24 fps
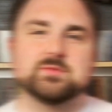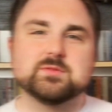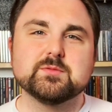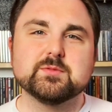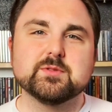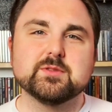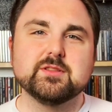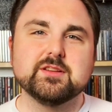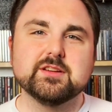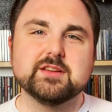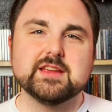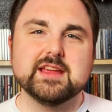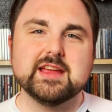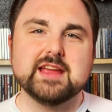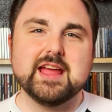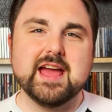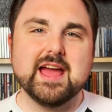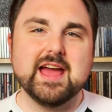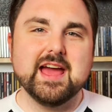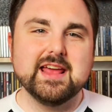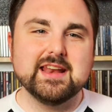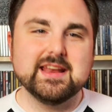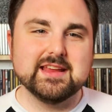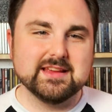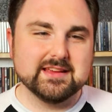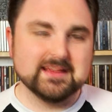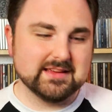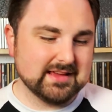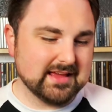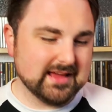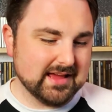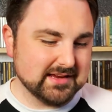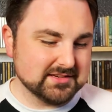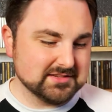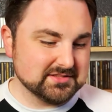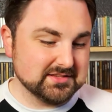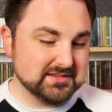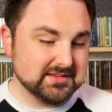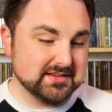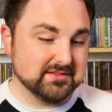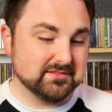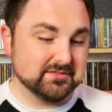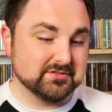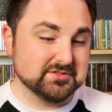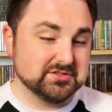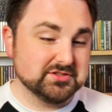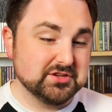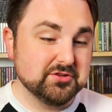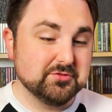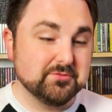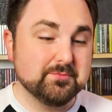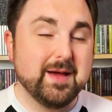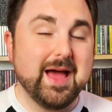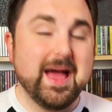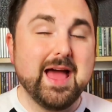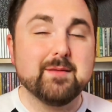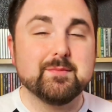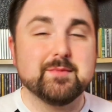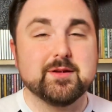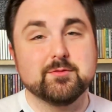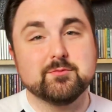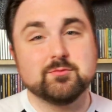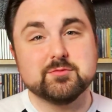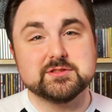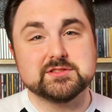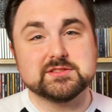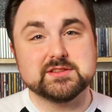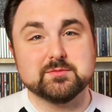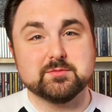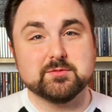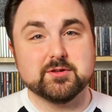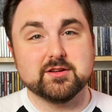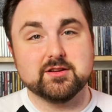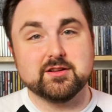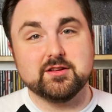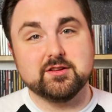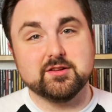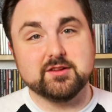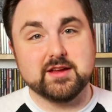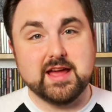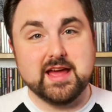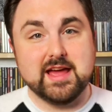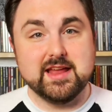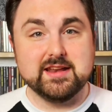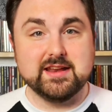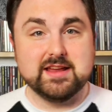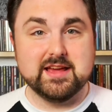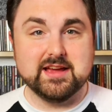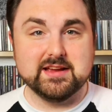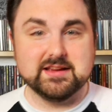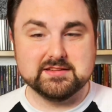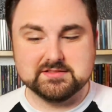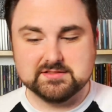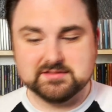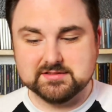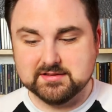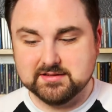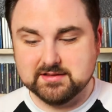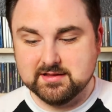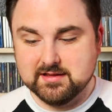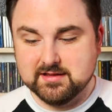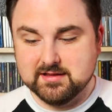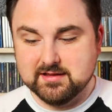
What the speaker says: one we're looking at, actually, there are two Batman ones that we're going to look at next.